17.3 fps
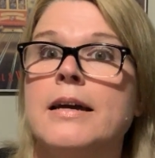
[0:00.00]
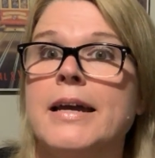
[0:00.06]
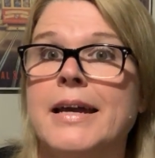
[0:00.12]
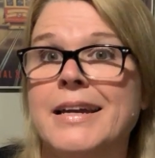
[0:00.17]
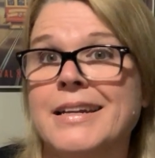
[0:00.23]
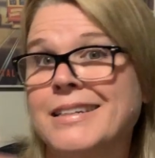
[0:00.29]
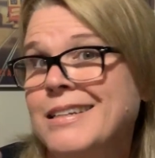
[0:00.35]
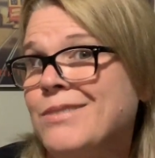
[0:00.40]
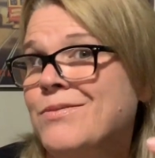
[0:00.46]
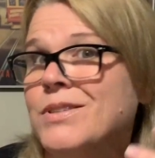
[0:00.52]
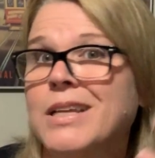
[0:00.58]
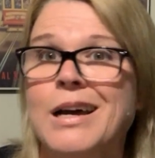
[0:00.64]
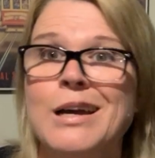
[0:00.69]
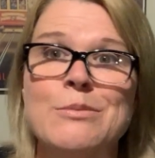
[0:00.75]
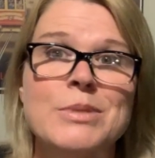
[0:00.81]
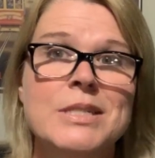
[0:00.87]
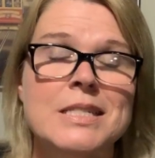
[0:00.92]
and even the
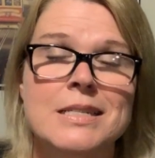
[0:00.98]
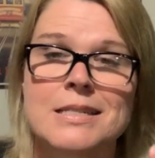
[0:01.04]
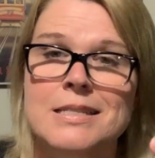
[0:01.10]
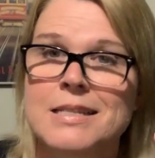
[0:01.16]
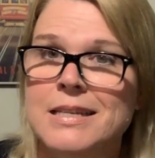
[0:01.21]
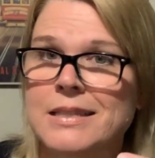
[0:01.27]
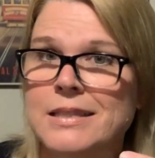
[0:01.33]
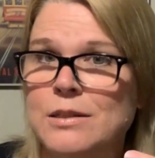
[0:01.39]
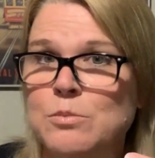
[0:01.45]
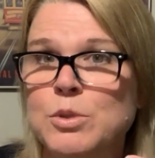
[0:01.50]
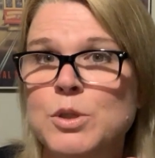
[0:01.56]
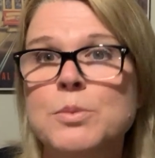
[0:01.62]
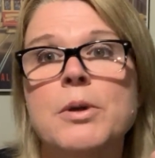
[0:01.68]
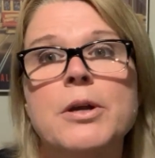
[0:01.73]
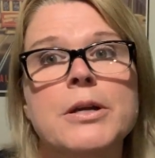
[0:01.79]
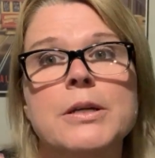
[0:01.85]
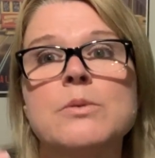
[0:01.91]
hibiscus and the
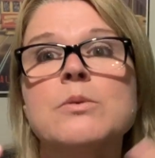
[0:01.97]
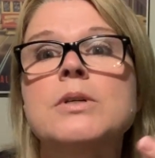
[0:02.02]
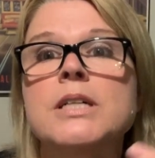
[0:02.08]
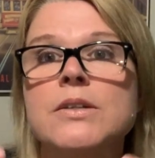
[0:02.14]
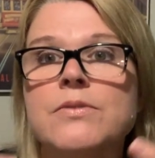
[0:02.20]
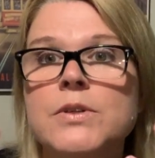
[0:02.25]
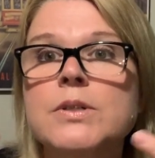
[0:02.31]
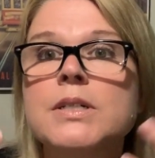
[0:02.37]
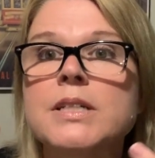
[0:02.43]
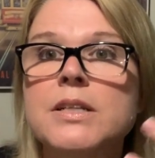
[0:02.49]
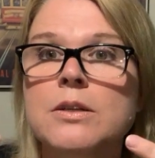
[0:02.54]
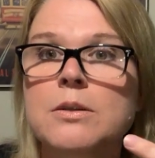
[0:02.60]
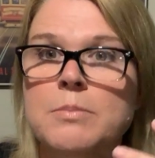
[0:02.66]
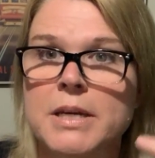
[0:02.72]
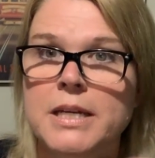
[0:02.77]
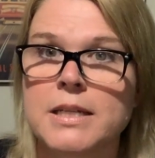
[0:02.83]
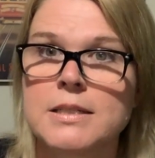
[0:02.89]
blueberry will give you a
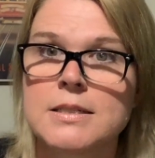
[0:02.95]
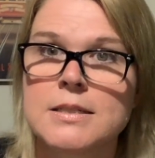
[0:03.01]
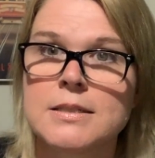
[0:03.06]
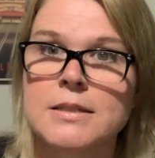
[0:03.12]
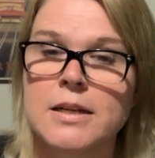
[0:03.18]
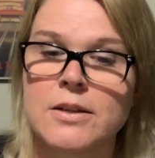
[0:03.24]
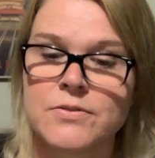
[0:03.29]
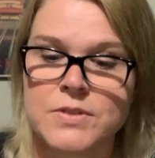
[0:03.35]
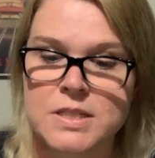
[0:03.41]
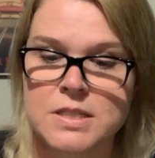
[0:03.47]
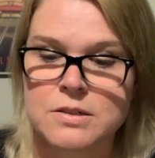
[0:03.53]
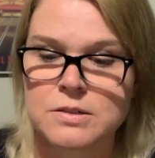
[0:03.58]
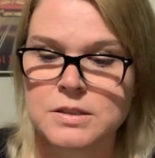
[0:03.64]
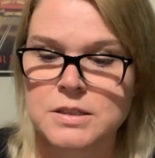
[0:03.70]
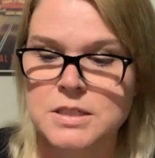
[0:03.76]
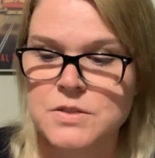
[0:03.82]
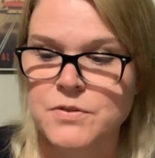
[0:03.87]
little bit of
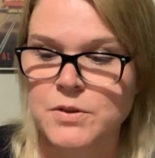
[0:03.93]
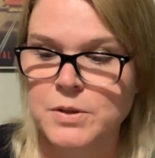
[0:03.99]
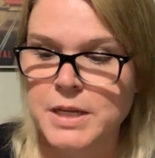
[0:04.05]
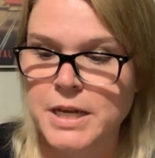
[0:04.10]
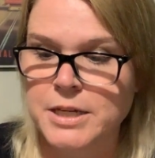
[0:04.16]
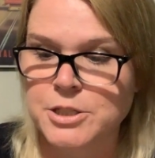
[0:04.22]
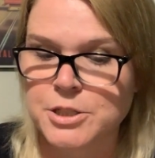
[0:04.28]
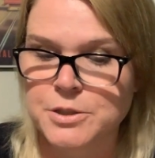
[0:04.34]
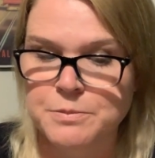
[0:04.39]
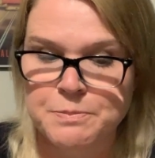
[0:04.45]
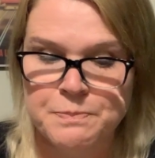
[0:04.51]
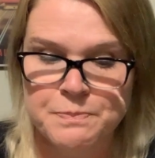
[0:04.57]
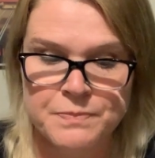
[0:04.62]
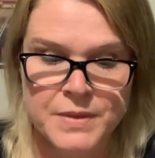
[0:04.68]
physical exfoliation.